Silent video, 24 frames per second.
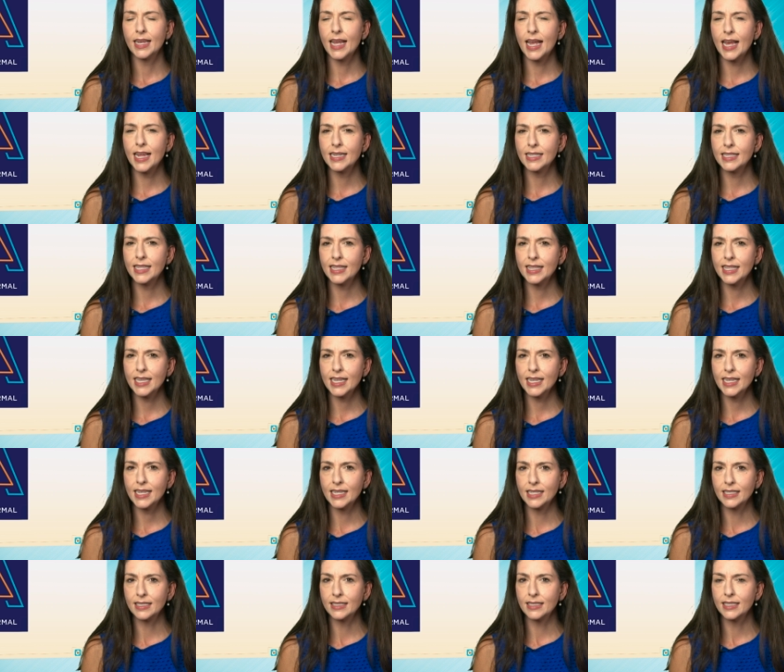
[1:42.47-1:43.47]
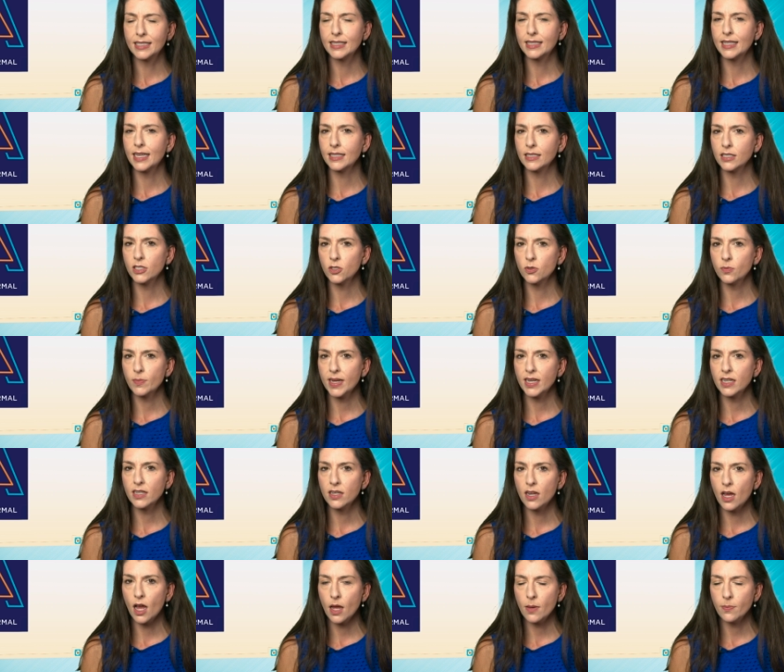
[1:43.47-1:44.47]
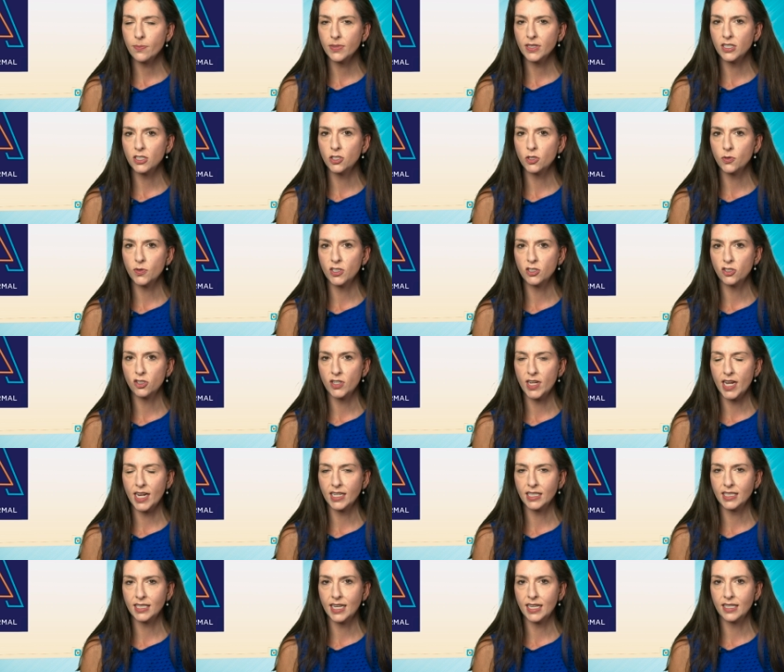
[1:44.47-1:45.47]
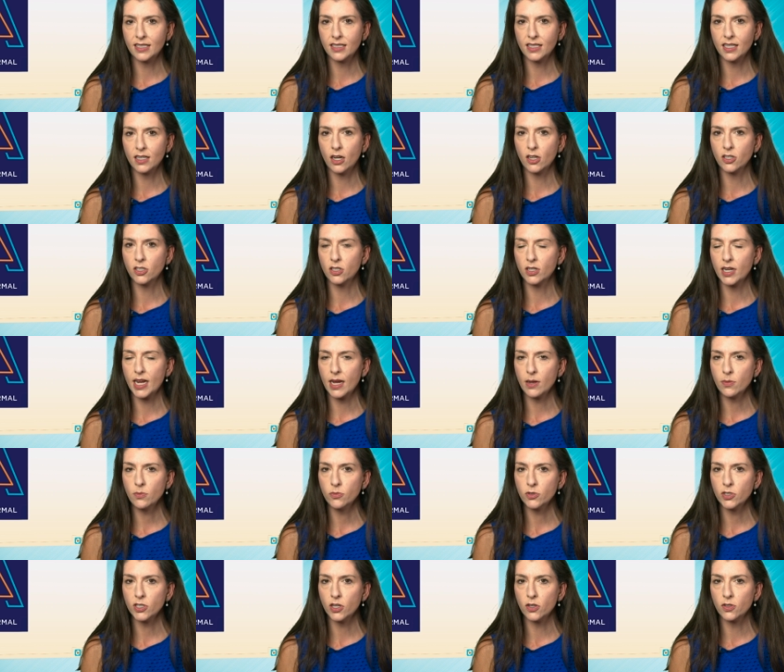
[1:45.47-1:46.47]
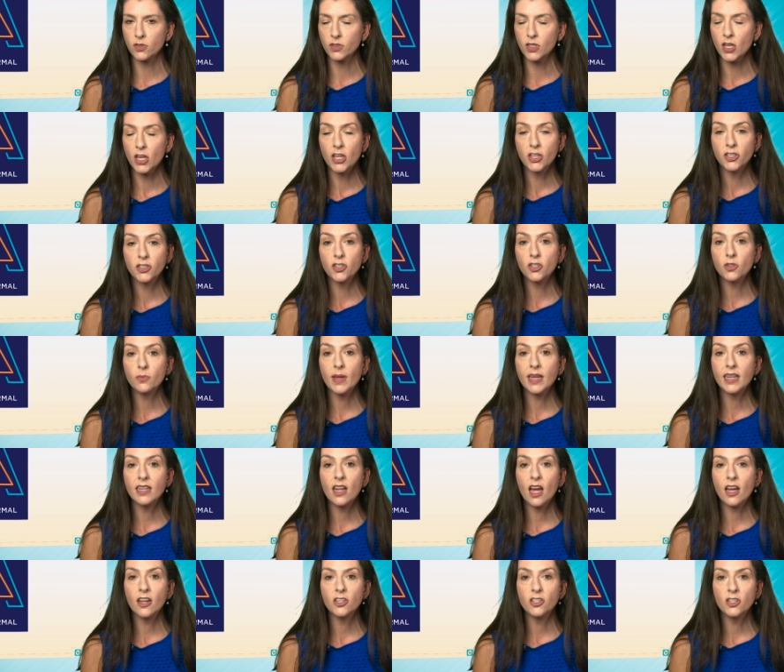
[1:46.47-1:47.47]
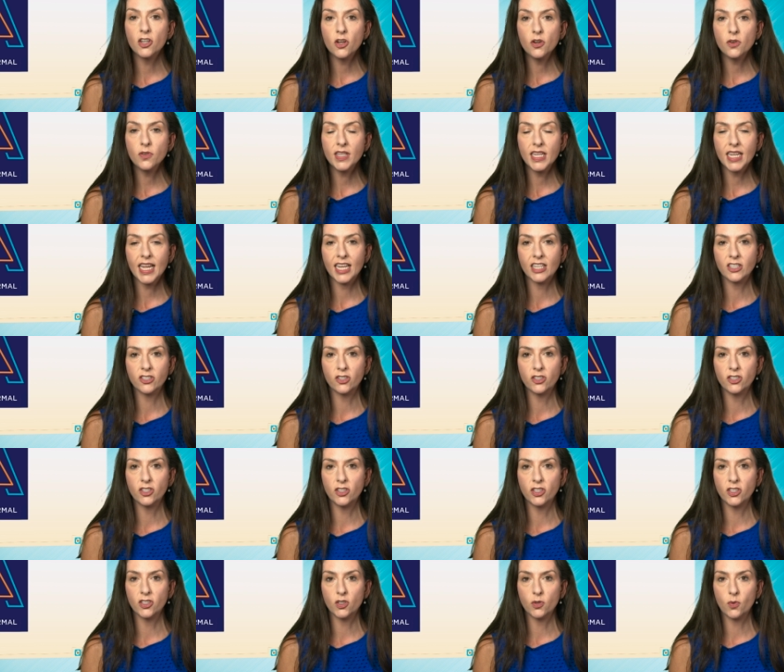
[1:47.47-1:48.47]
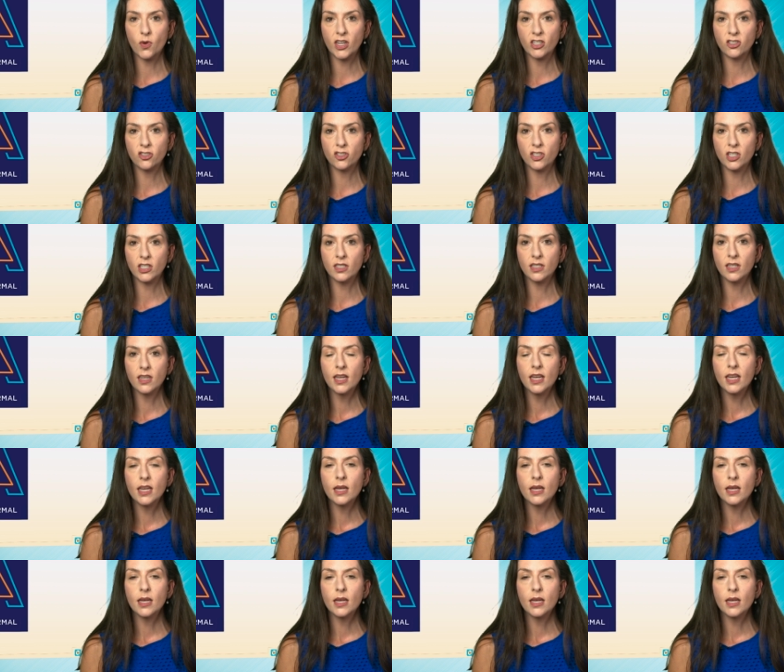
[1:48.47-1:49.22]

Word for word: And the thing is that you may not be doing genetic testing on your embryos, so you may not know the answer to this question.